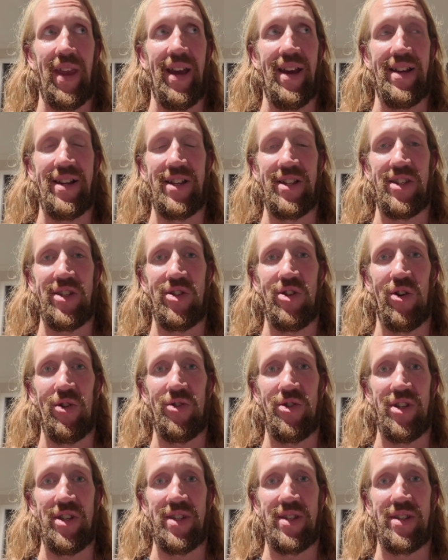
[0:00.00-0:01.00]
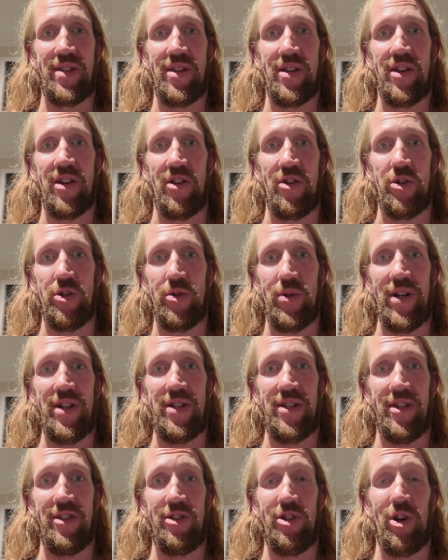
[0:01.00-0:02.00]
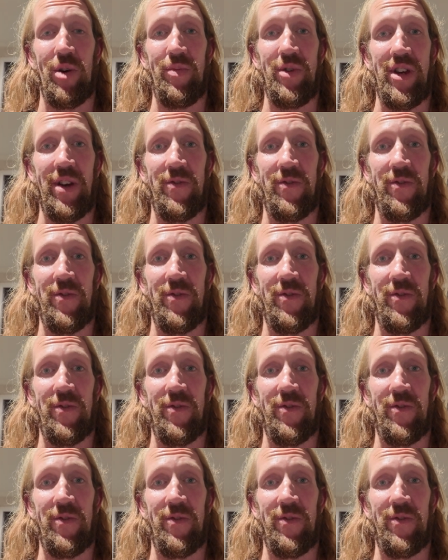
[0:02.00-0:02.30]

And it's not just go straight to the top,